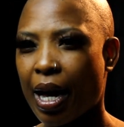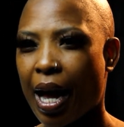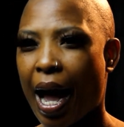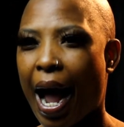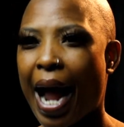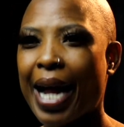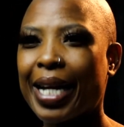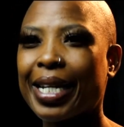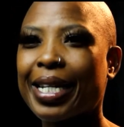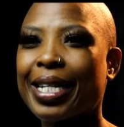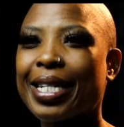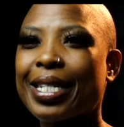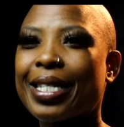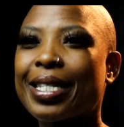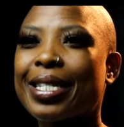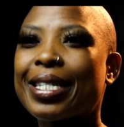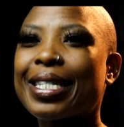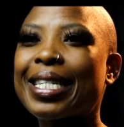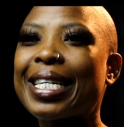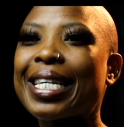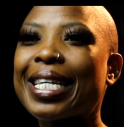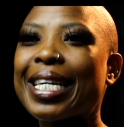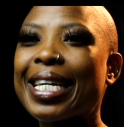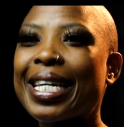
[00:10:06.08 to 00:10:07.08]
I need
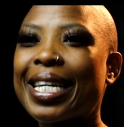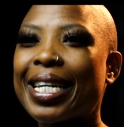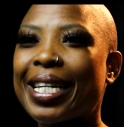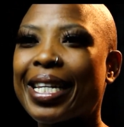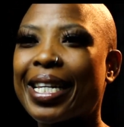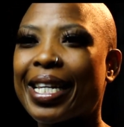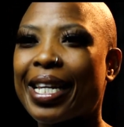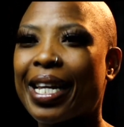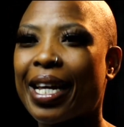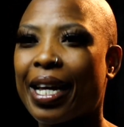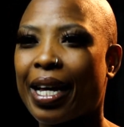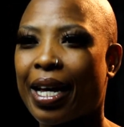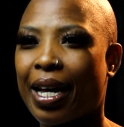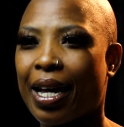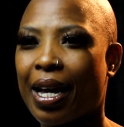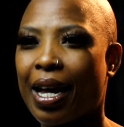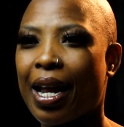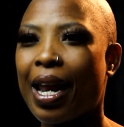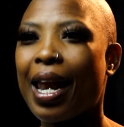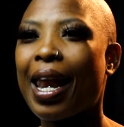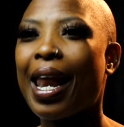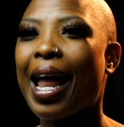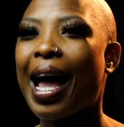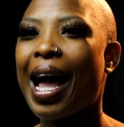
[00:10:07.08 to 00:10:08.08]
skin
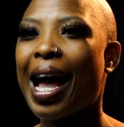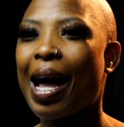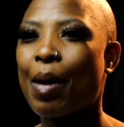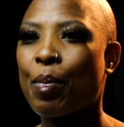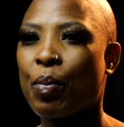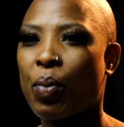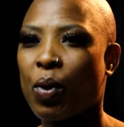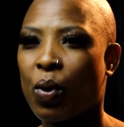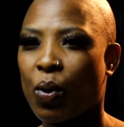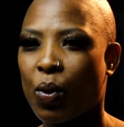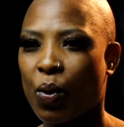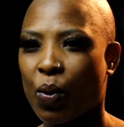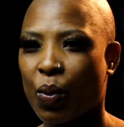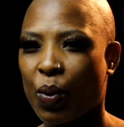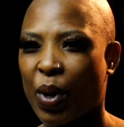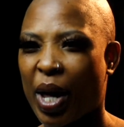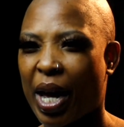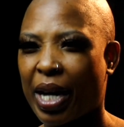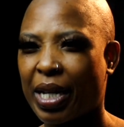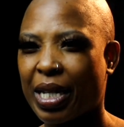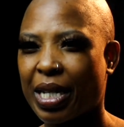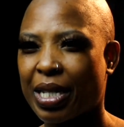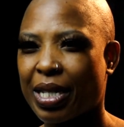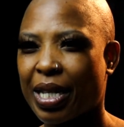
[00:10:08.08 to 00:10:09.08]
lapho. We
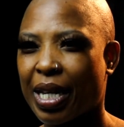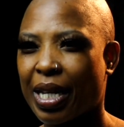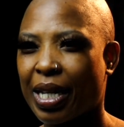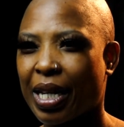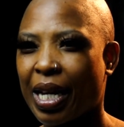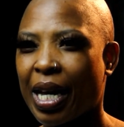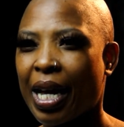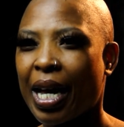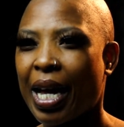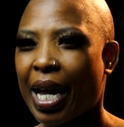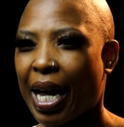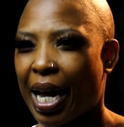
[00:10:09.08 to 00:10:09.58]
understand,